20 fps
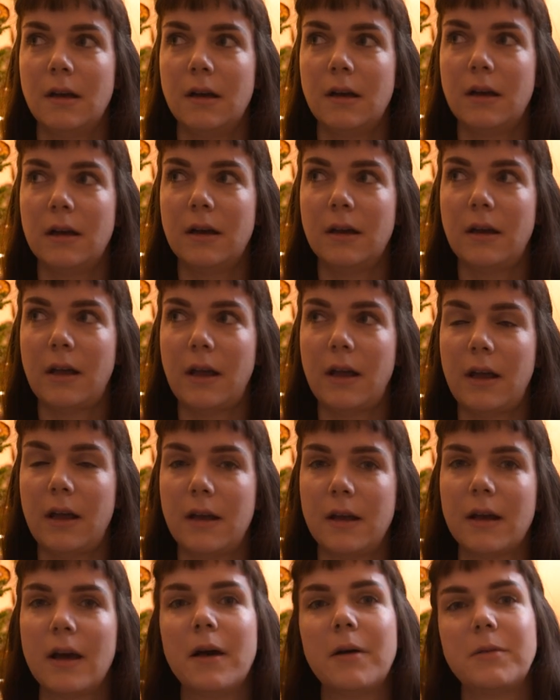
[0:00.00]
I
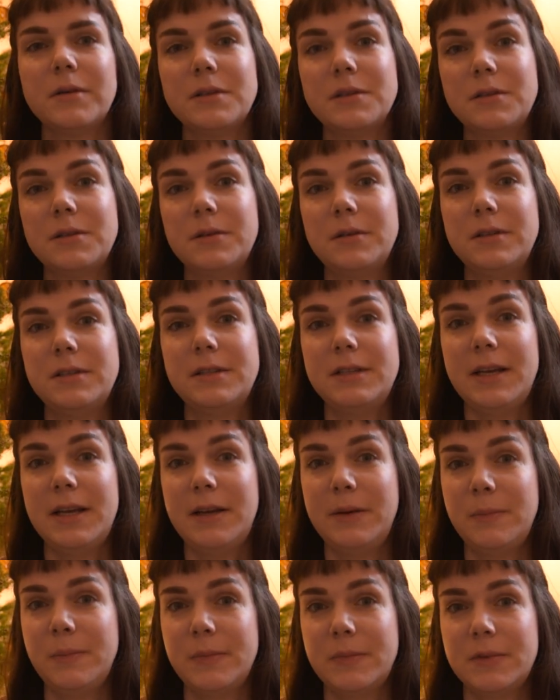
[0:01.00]
want to
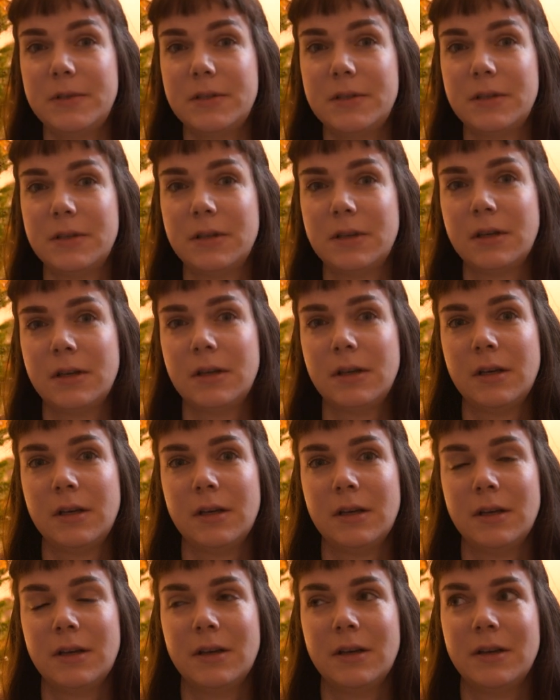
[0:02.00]
attempt
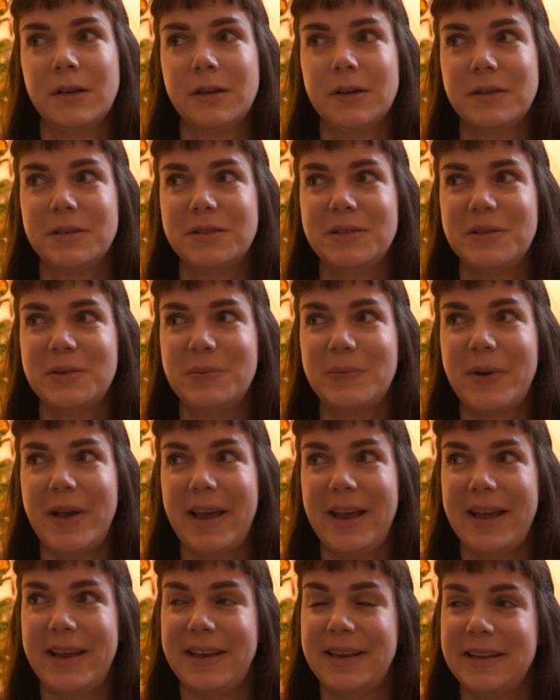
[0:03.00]
to
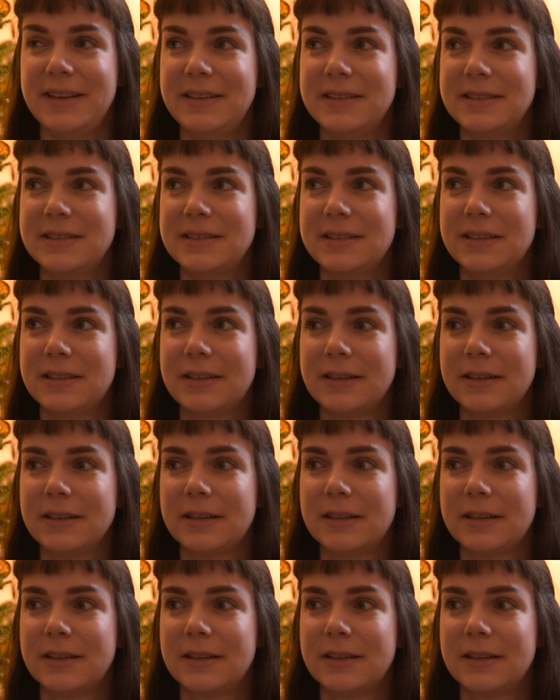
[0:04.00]
paint